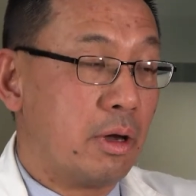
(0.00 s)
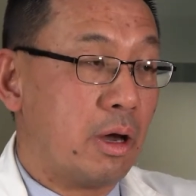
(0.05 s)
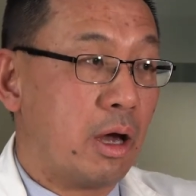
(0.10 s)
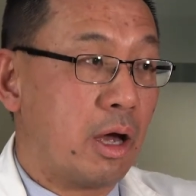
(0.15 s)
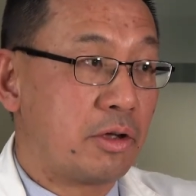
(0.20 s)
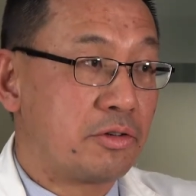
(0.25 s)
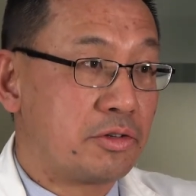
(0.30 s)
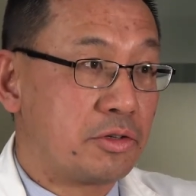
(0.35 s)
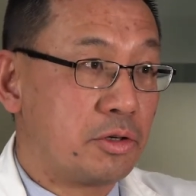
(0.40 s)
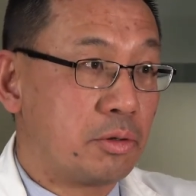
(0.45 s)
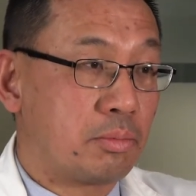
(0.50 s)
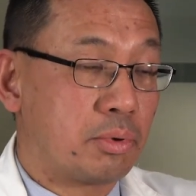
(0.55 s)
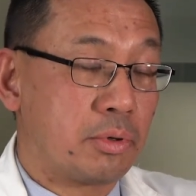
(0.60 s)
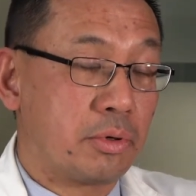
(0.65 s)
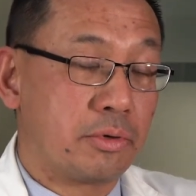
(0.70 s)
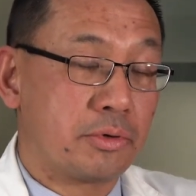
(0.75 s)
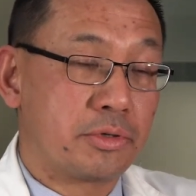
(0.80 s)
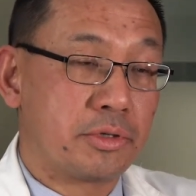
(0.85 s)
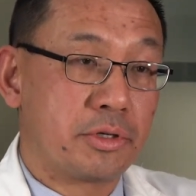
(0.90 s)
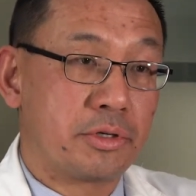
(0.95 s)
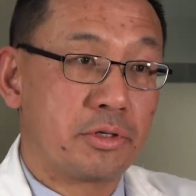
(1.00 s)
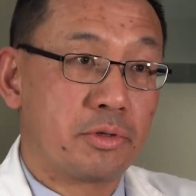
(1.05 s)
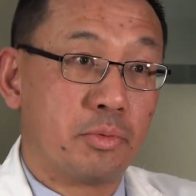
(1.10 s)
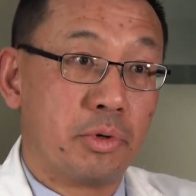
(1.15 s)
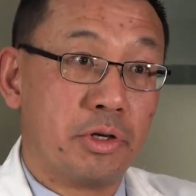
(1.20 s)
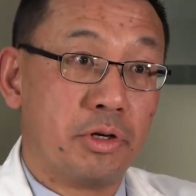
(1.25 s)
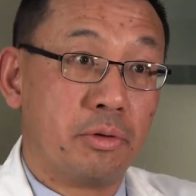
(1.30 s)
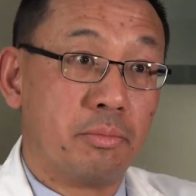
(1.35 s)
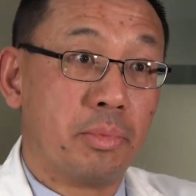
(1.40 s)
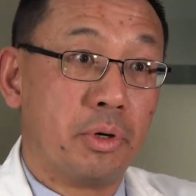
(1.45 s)
Osteoporosis,
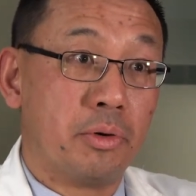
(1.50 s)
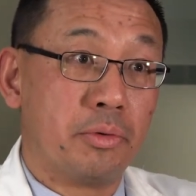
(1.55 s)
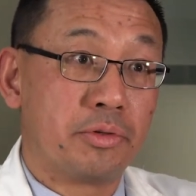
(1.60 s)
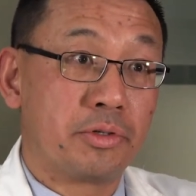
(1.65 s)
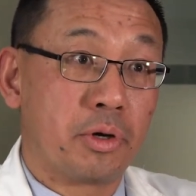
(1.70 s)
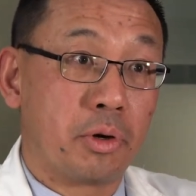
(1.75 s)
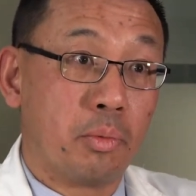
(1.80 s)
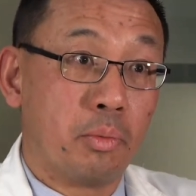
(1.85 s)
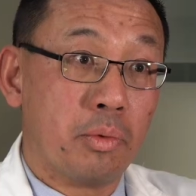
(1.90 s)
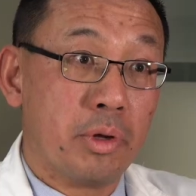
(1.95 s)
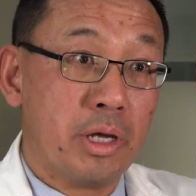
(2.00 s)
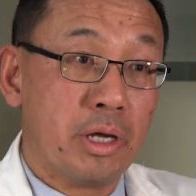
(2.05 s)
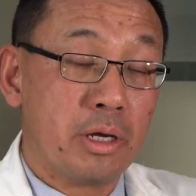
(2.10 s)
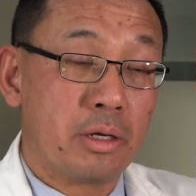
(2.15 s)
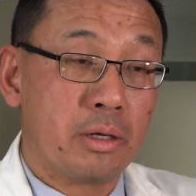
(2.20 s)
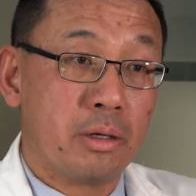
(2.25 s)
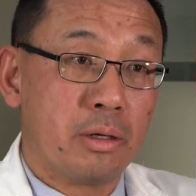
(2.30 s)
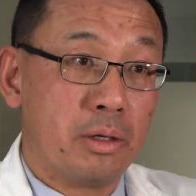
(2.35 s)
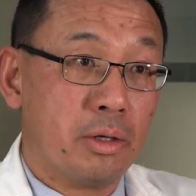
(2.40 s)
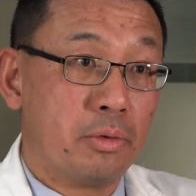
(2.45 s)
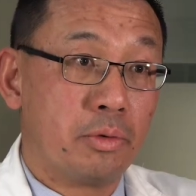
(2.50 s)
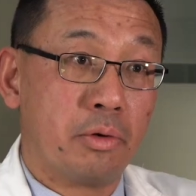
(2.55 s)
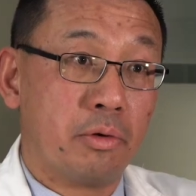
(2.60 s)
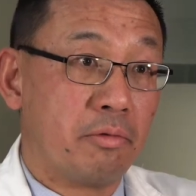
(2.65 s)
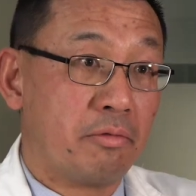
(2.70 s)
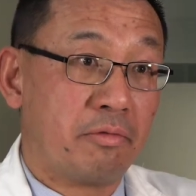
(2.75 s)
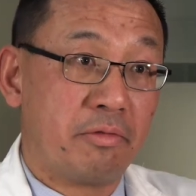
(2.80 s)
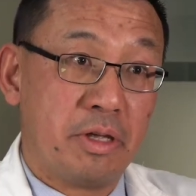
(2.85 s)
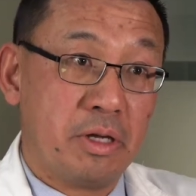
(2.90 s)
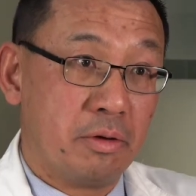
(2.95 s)
when your bones are weak, you
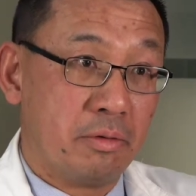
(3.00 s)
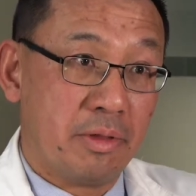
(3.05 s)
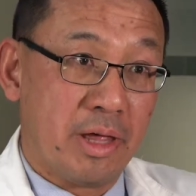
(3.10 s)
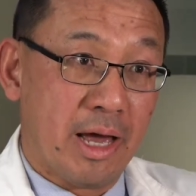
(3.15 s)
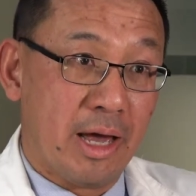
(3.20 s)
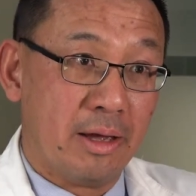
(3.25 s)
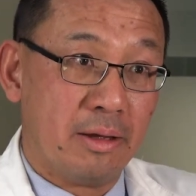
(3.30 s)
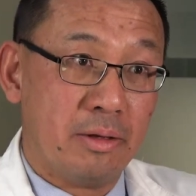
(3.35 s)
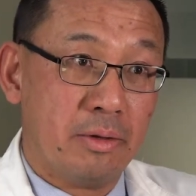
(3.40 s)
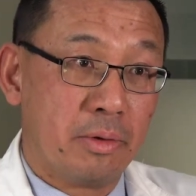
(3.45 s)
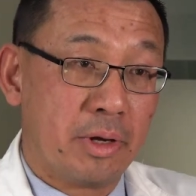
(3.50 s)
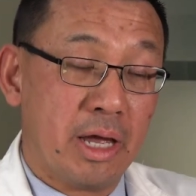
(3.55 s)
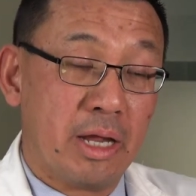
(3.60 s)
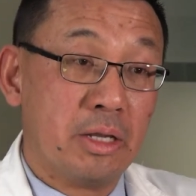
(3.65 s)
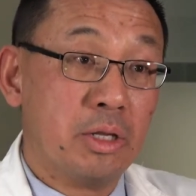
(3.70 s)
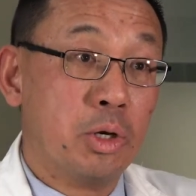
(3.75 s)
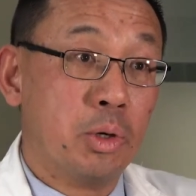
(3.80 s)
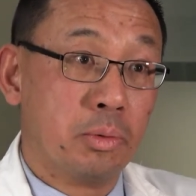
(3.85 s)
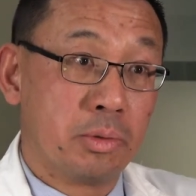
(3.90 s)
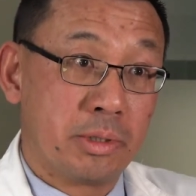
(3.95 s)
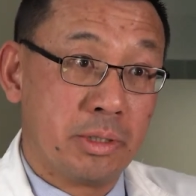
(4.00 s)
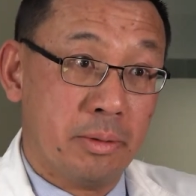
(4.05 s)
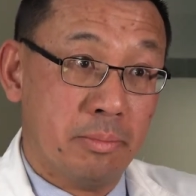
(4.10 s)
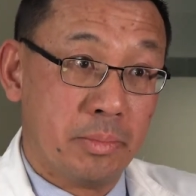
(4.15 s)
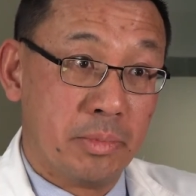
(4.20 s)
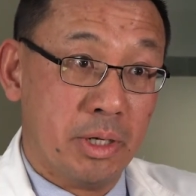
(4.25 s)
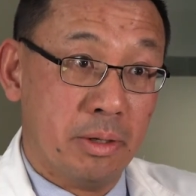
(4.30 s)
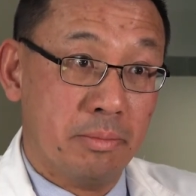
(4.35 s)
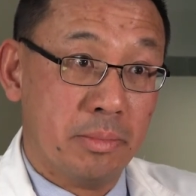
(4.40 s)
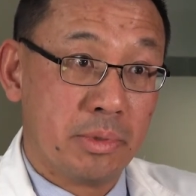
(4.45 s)
don't feel that. You get no
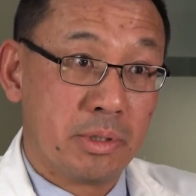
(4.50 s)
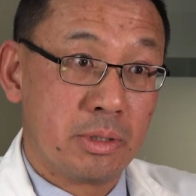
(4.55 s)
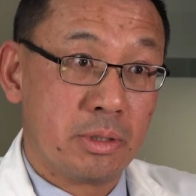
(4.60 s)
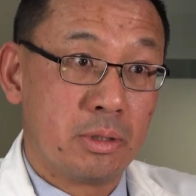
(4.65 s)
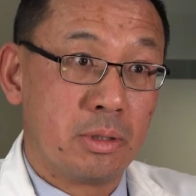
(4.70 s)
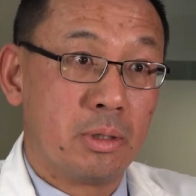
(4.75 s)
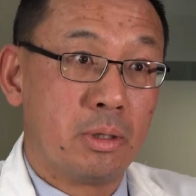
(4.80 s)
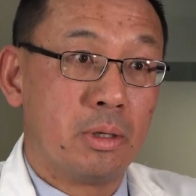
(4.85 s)
symptoms.